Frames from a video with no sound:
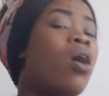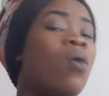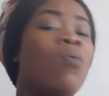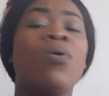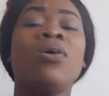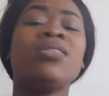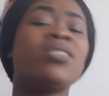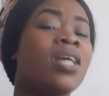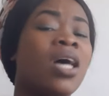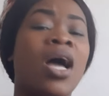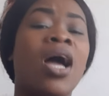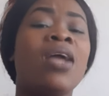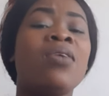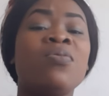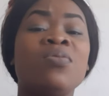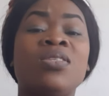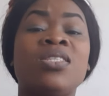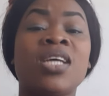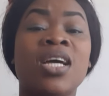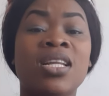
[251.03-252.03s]
What are
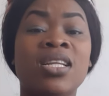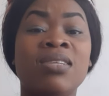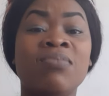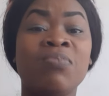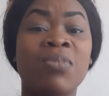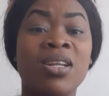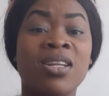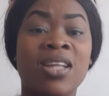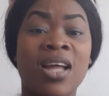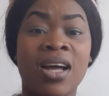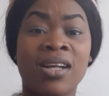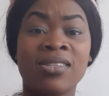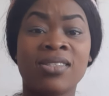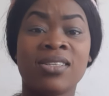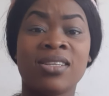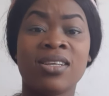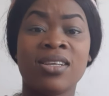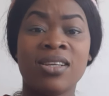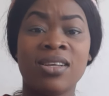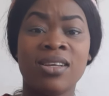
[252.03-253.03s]
you telling me that?